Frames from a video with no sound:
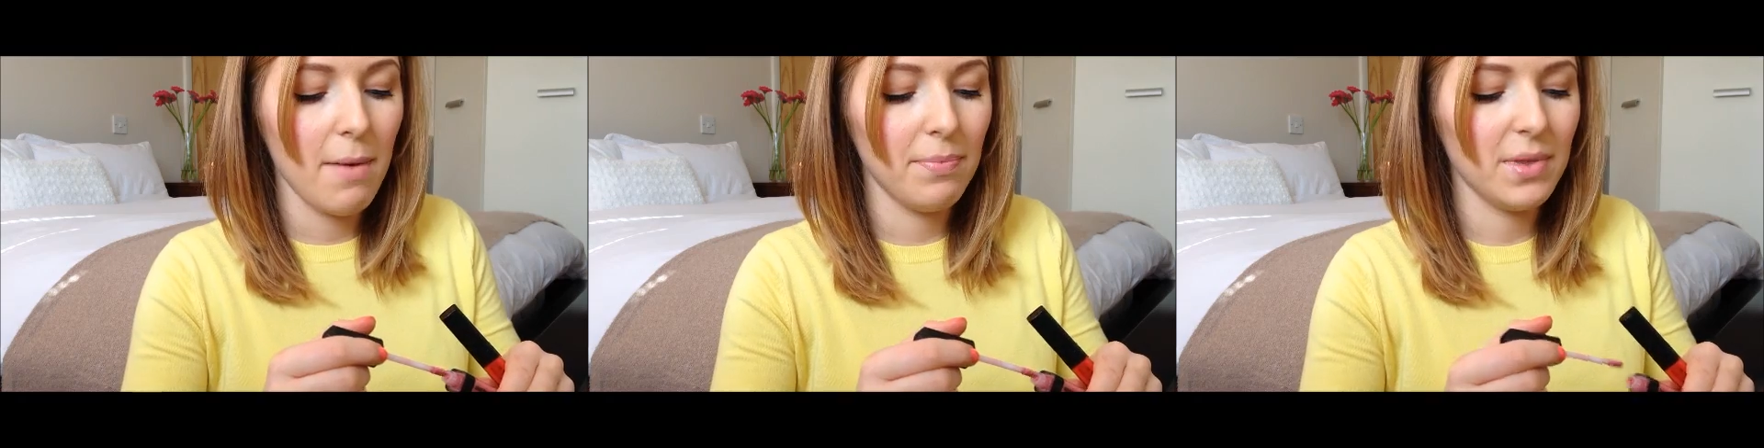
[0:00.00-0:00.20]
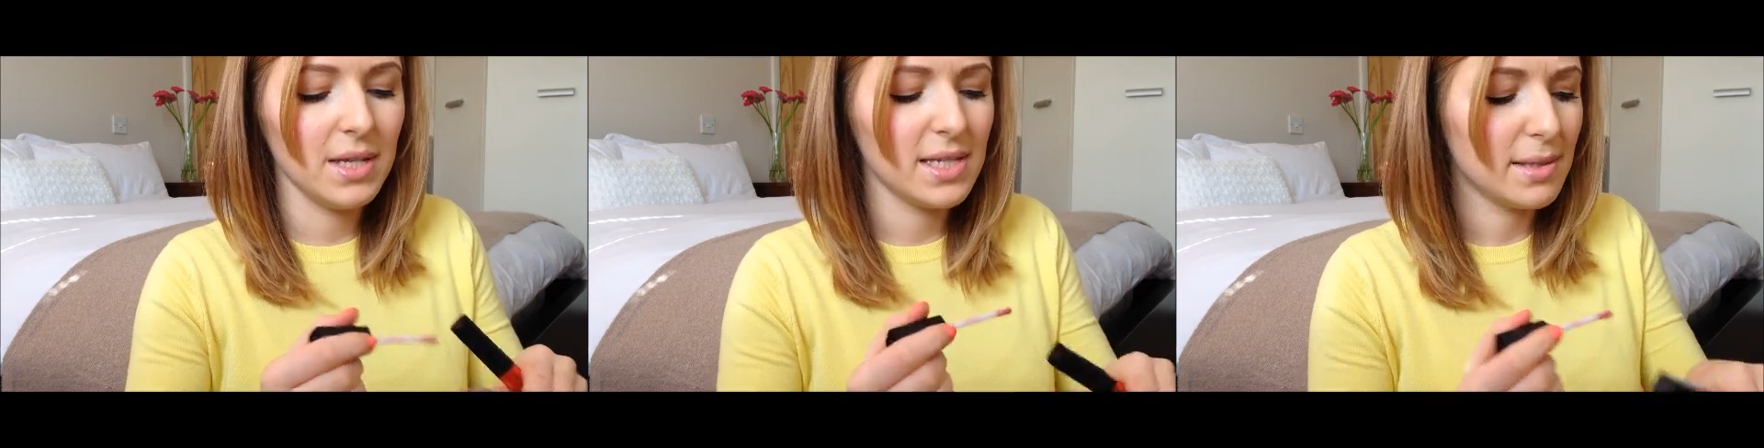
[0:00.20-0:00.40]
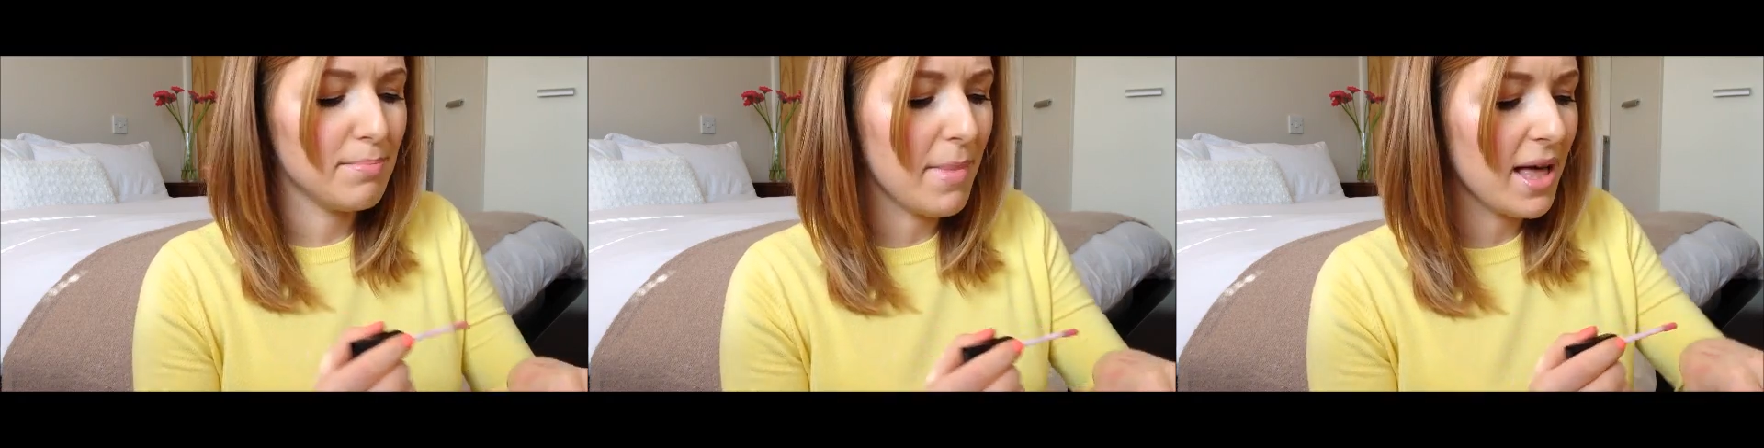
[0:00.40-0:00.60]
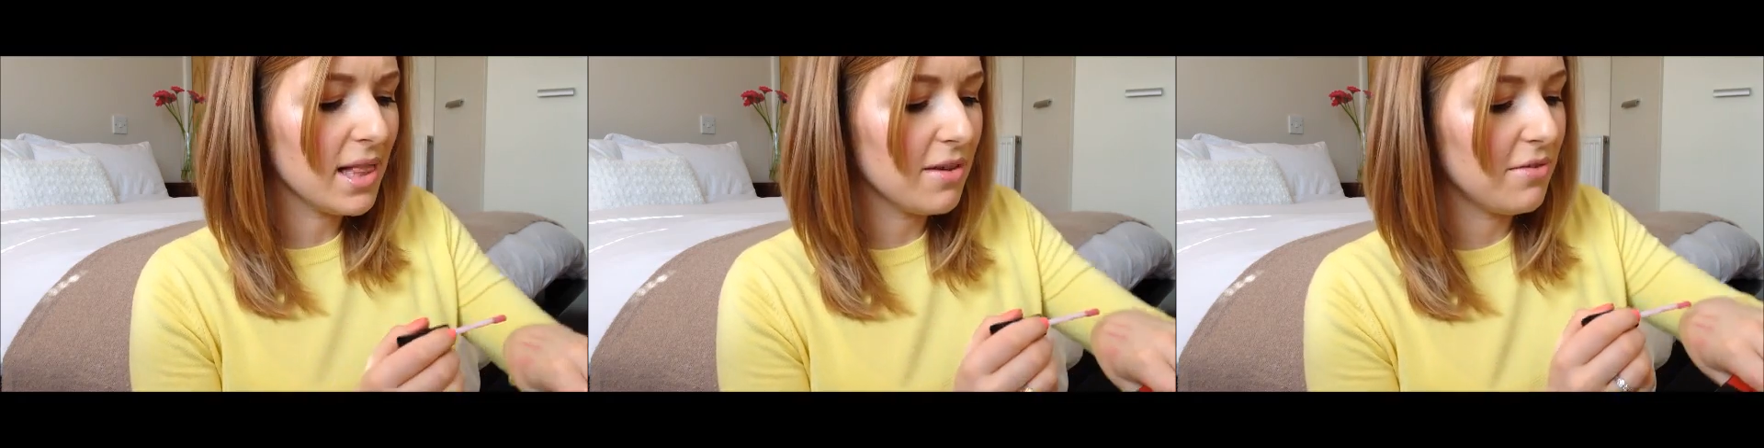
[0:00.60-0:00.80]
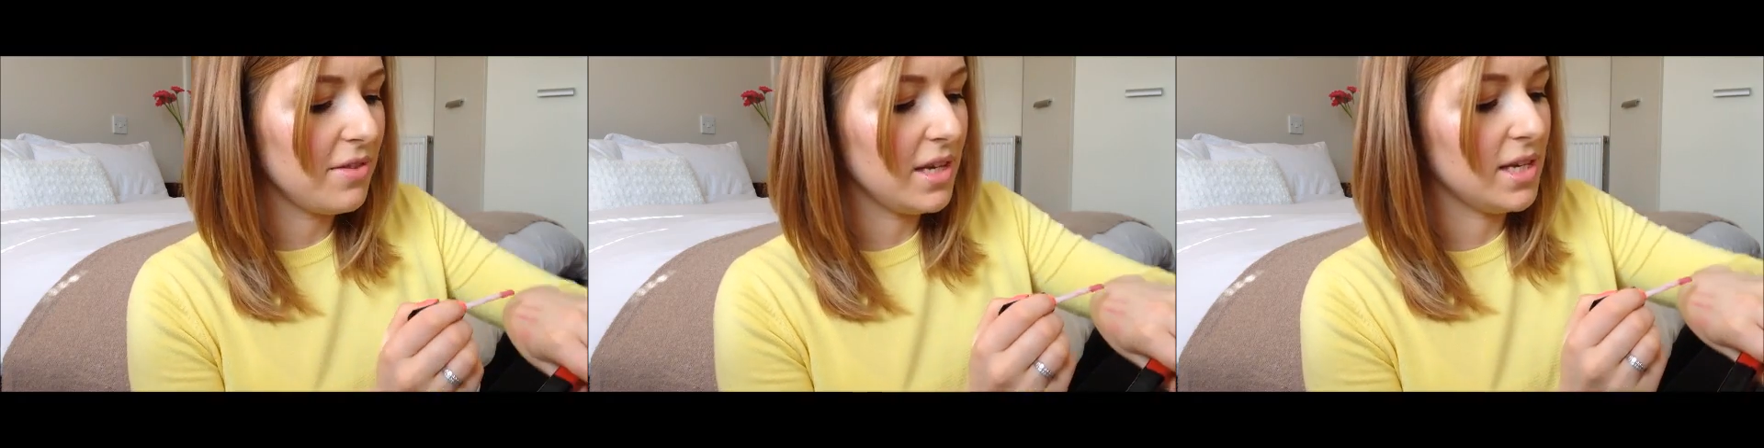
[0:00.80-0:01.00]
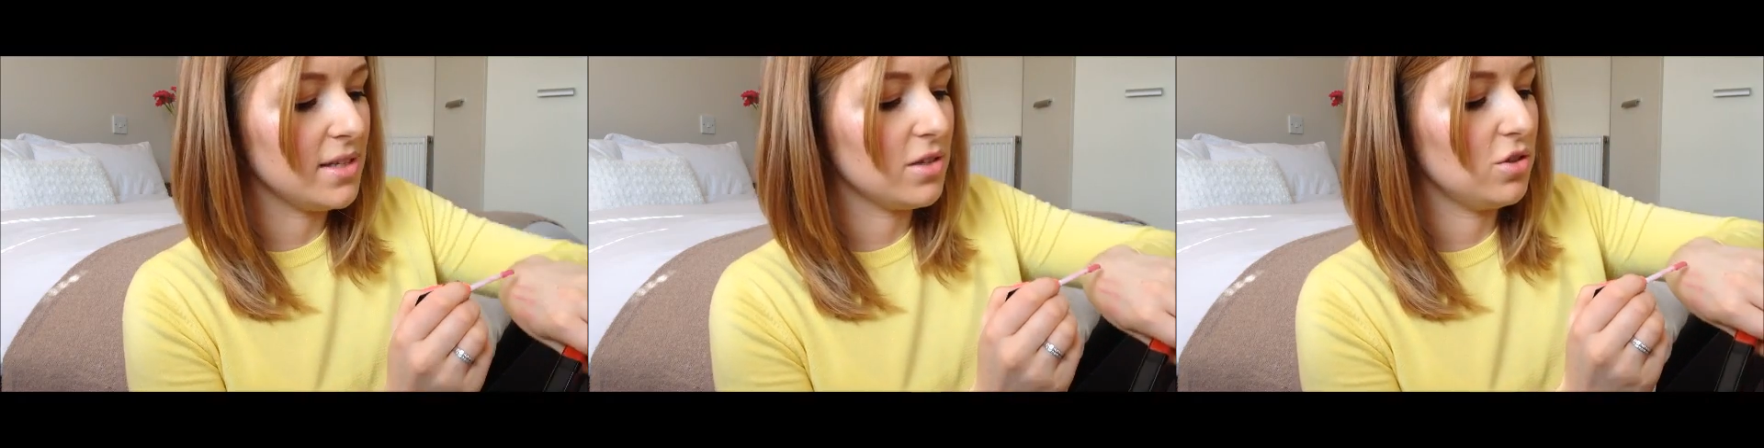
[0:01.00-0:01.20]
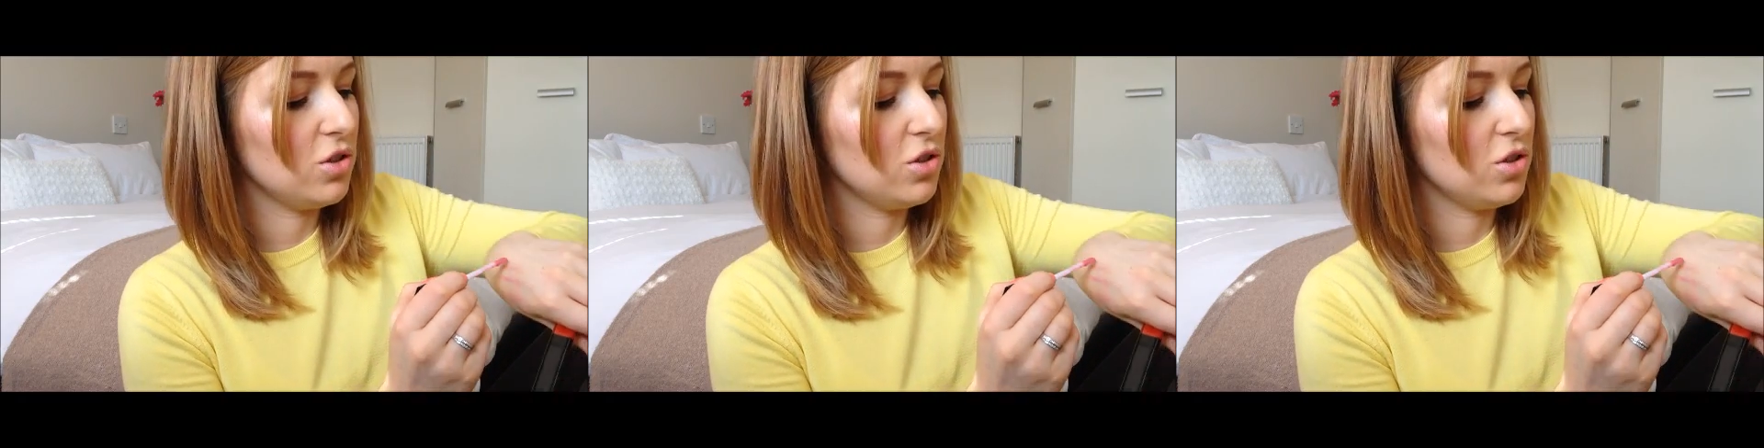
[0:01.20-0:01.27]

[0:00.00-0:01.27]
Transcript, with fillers: and the smell of these are